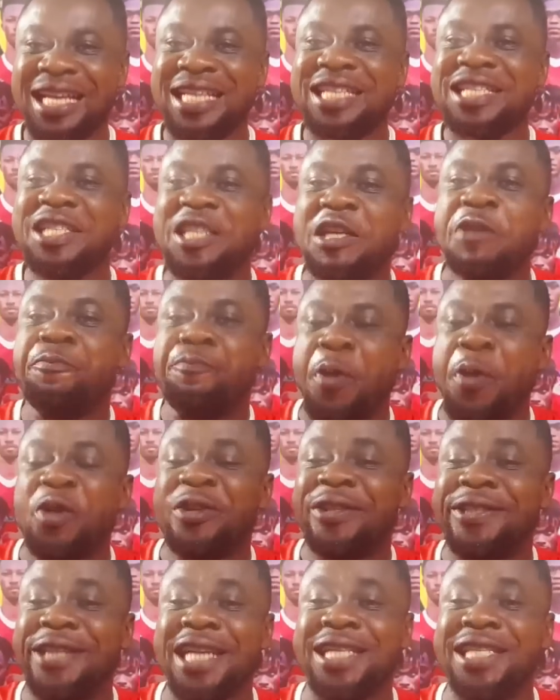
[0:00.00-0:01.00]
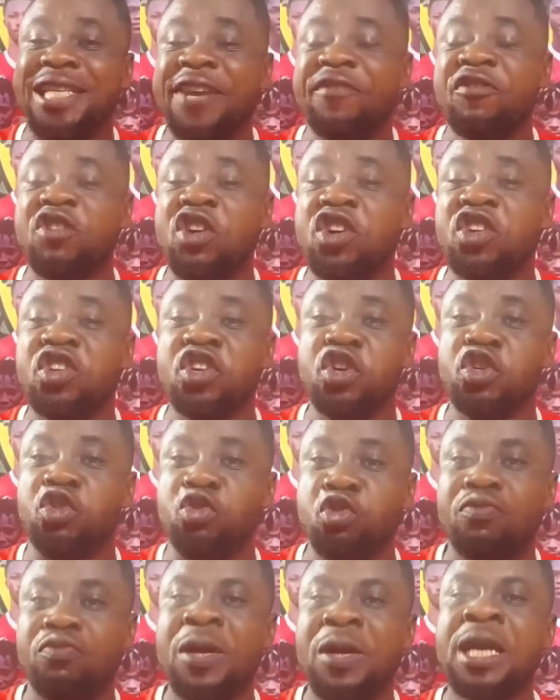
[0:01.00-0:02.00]
the bunch of TV on
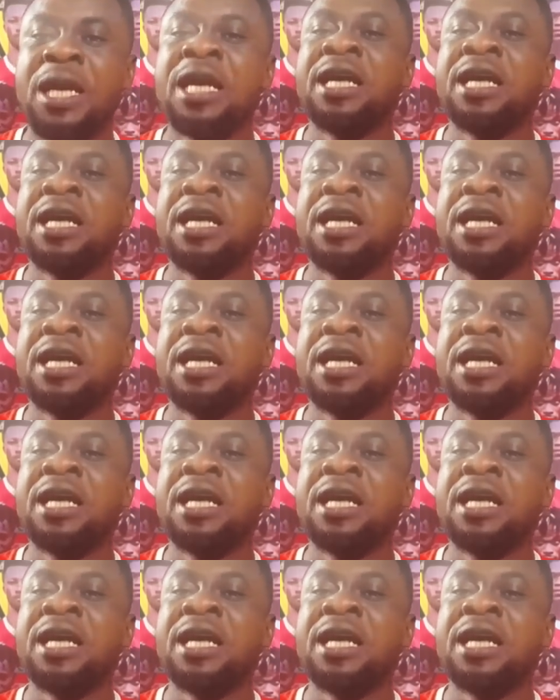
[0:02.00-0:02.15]
YouTube.